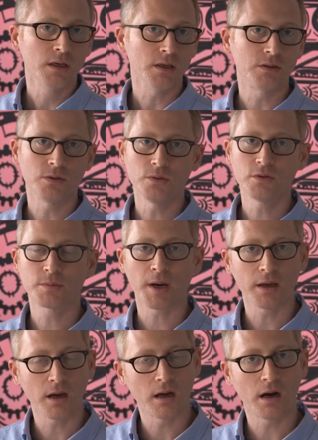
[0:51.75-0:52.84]
It's used
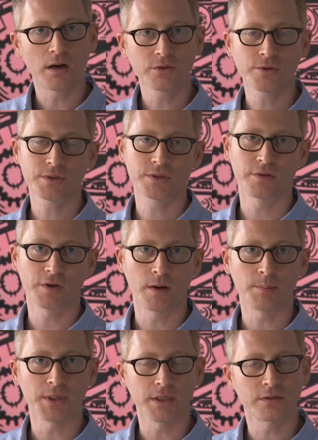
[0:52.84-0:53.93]
by hundreds of
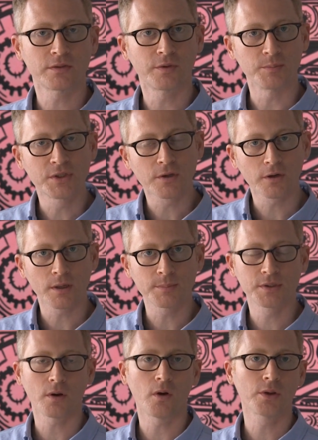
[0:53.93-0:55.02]
companies, from
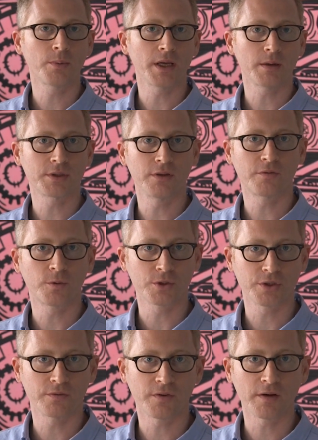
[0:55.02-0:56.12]
startups all the way up to the
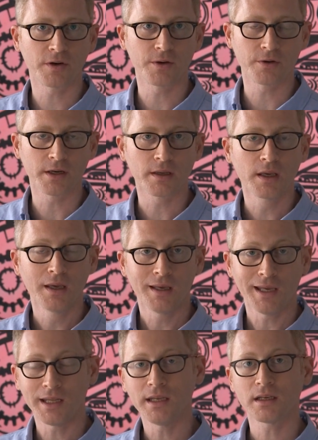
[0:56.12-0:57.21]
Fortune 500,
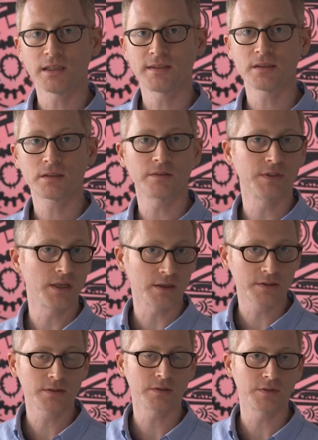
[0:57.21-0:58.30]
and it consists of
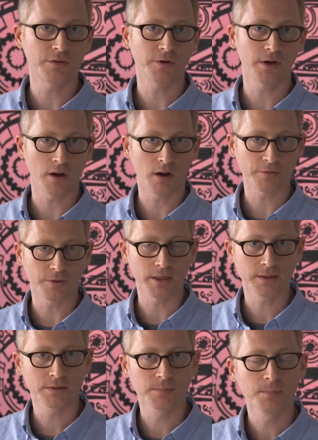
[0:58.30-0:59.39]
dozens of differing
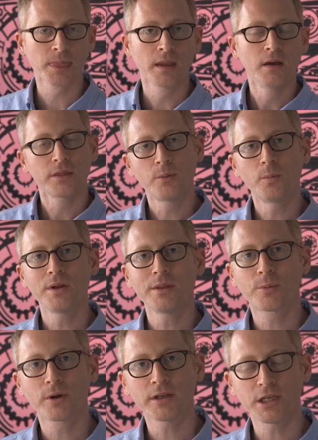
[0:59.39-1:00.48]
offerings. The one that
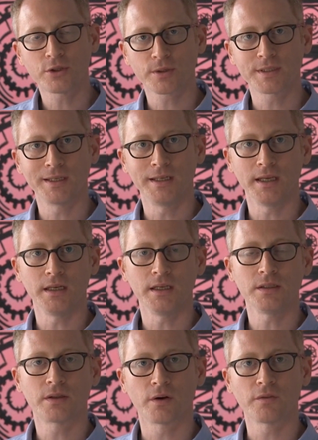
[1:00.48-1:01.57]
we're interested in
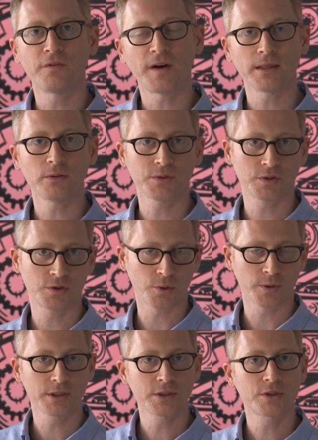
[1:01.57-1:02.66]
is their file
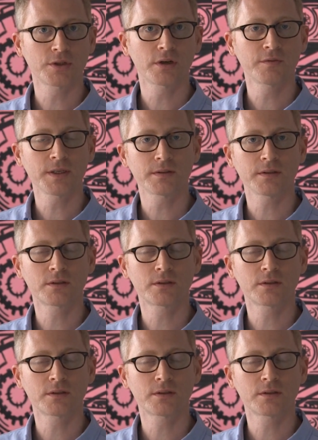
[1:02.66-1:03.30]
storage service.